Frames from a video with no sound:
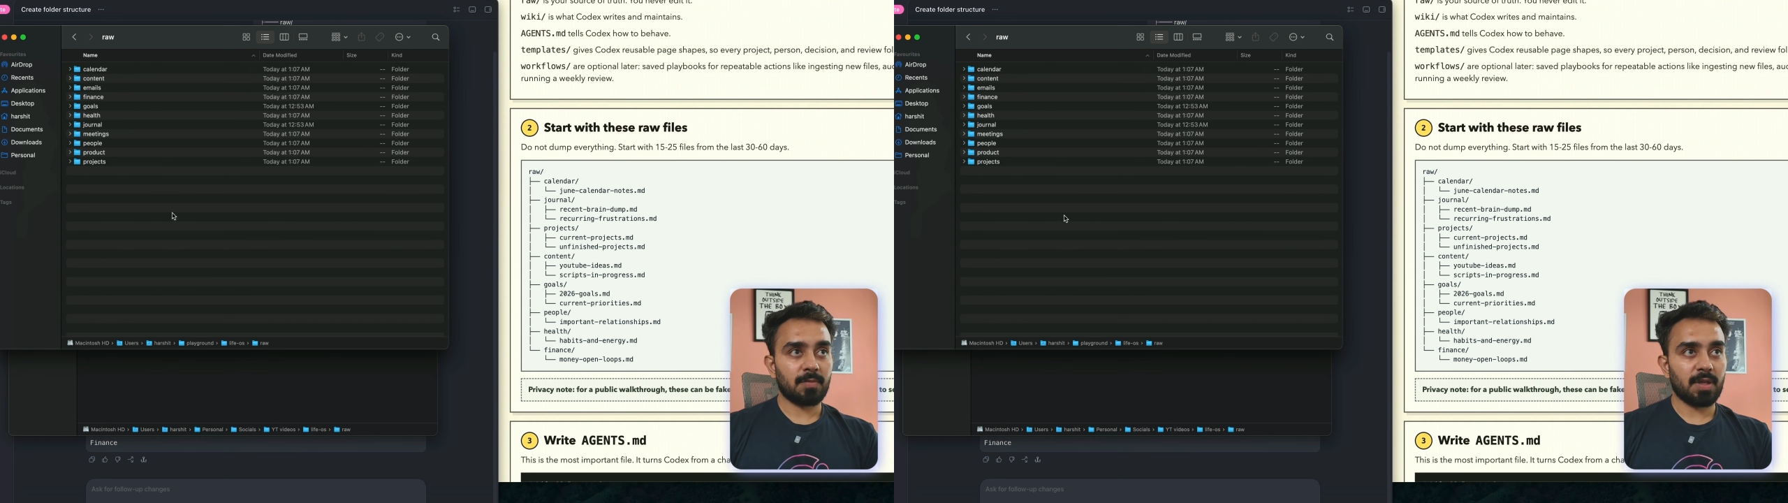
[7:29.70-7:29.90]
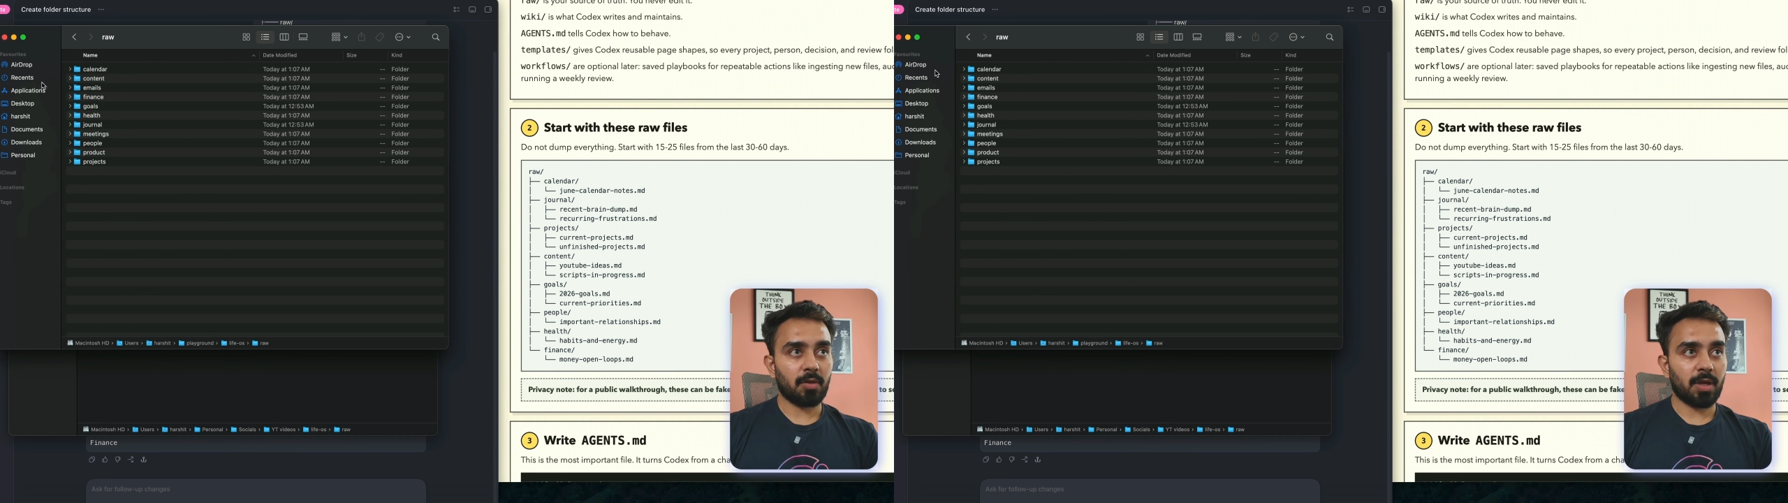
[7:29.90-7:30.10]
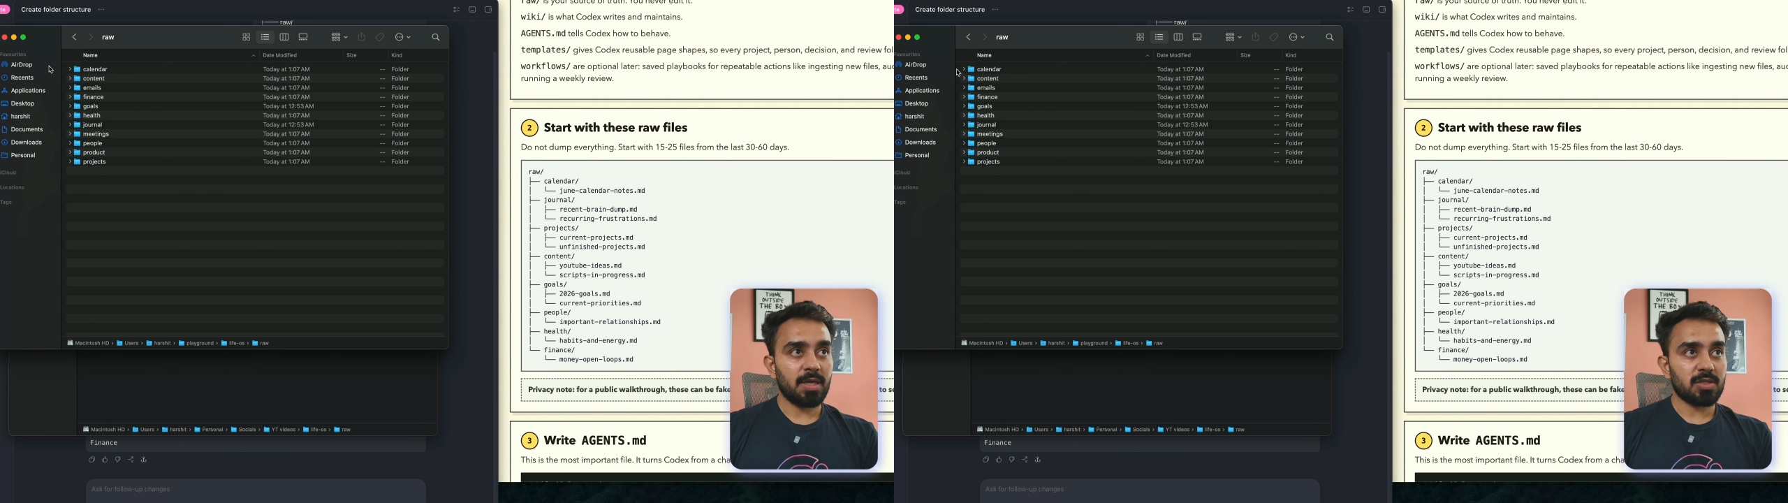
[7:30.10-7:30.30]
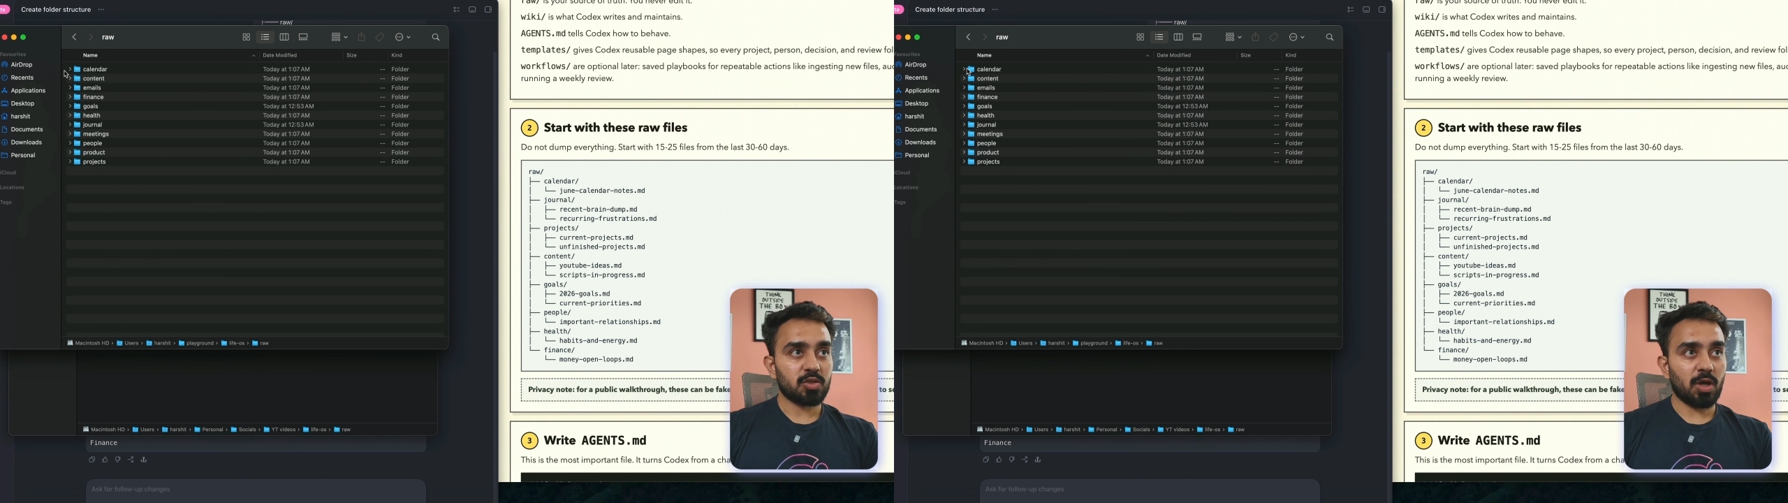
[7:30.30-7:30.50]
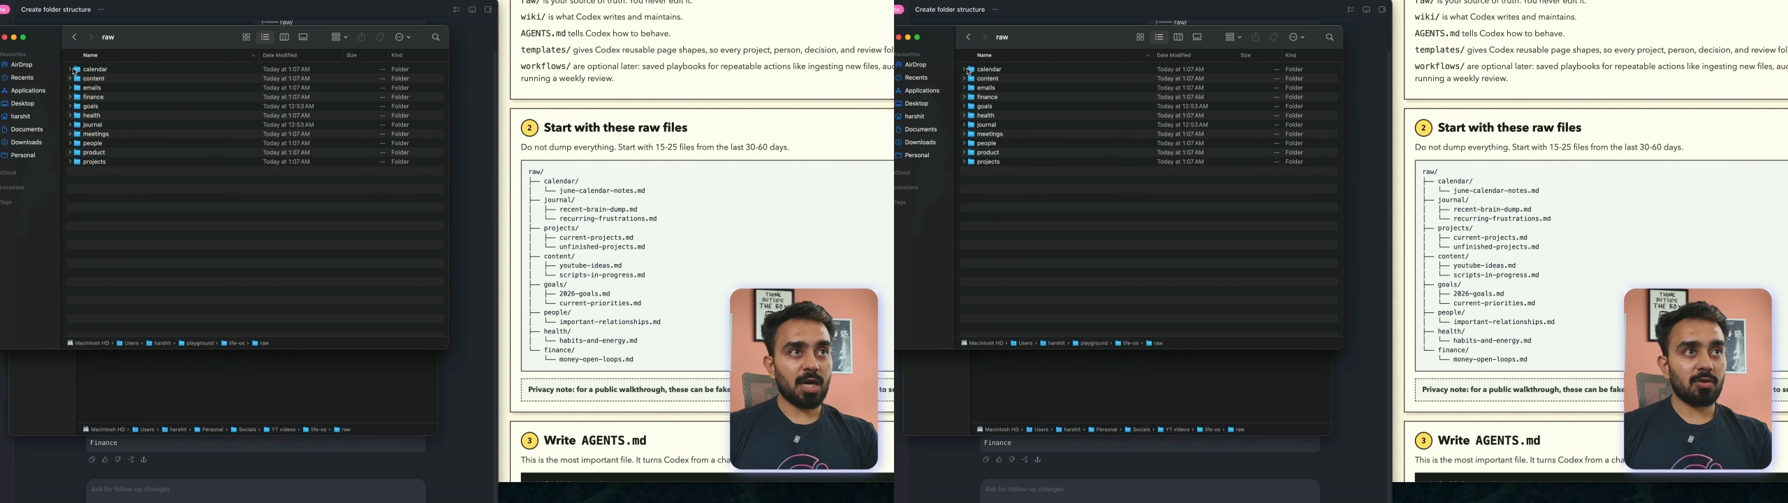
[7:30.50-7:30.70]
Okay,
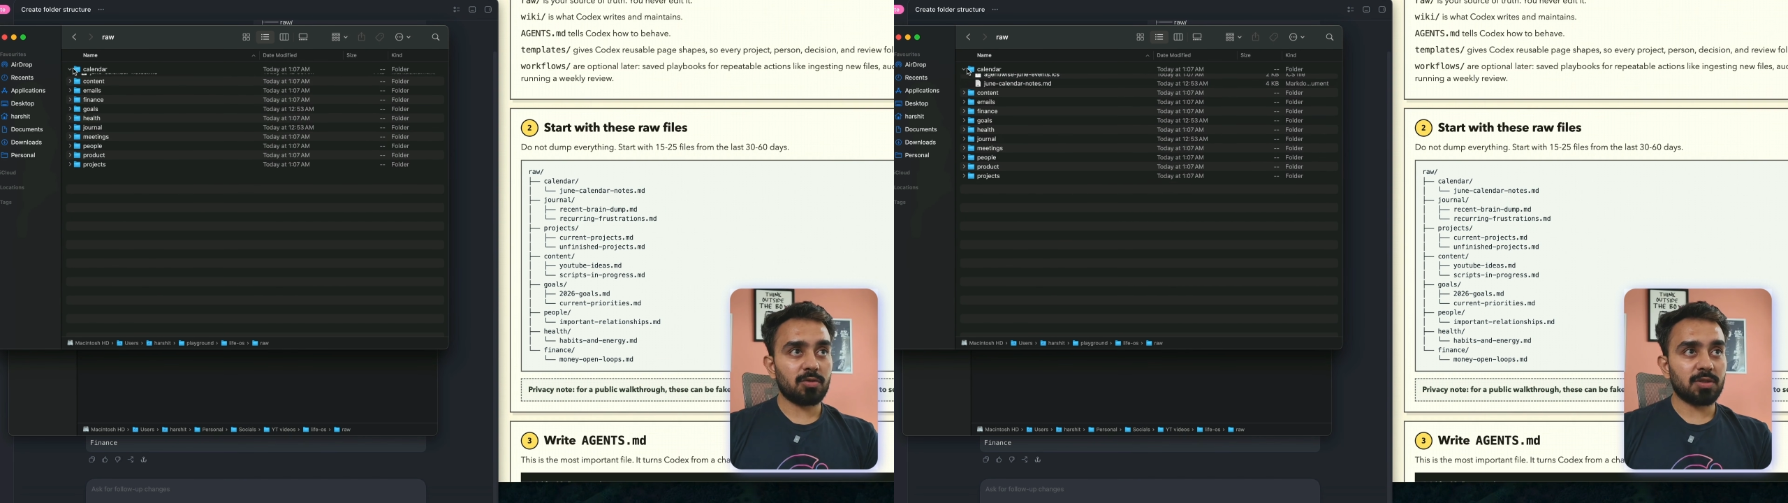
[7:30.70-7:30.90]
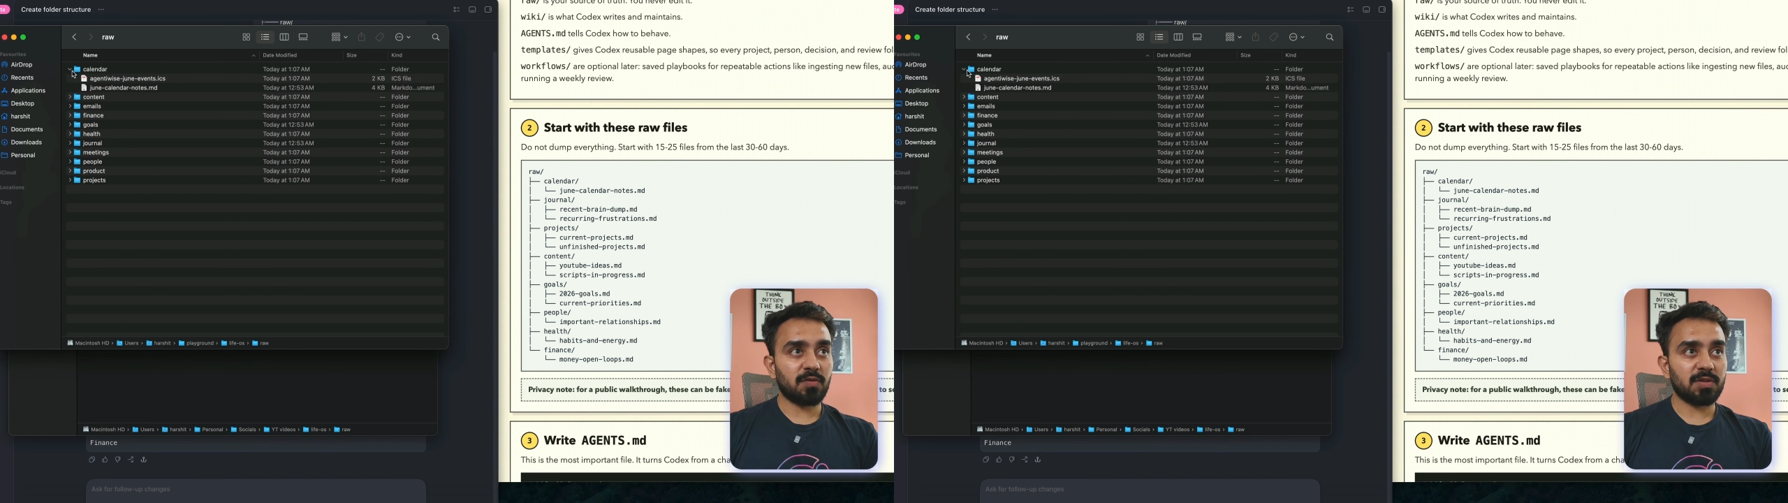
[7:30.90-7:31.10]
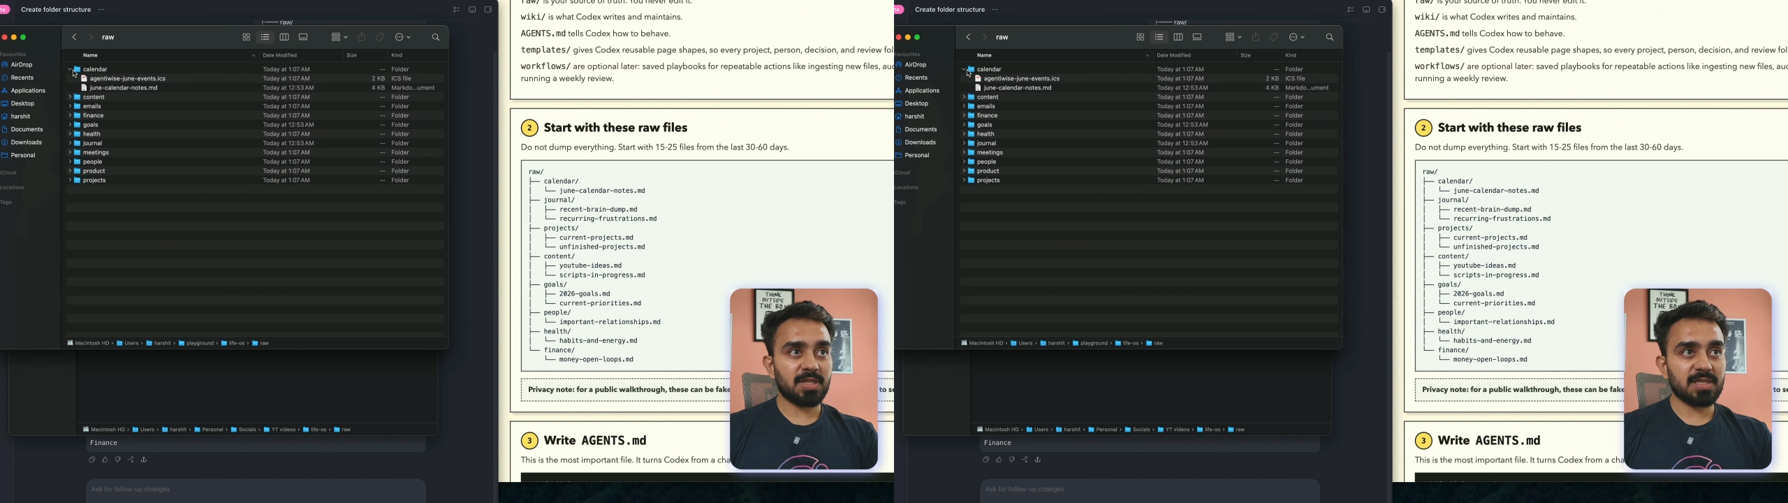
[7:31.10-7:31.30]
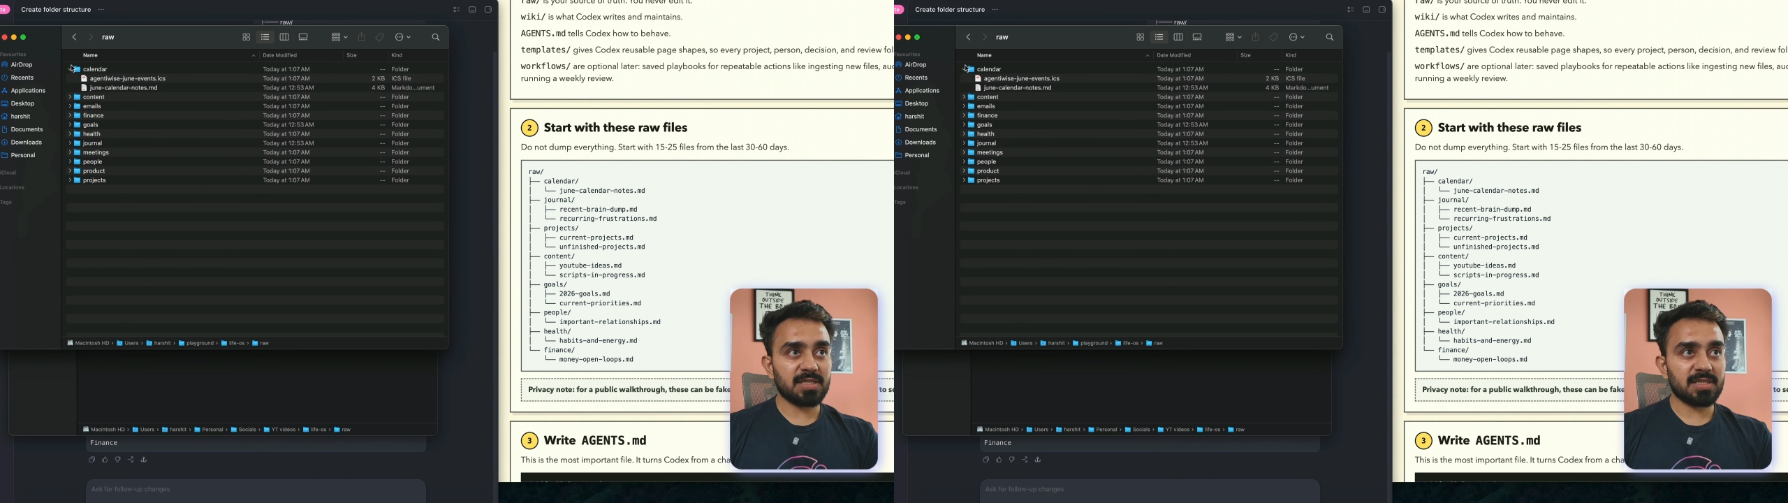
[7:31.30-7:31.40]
so now this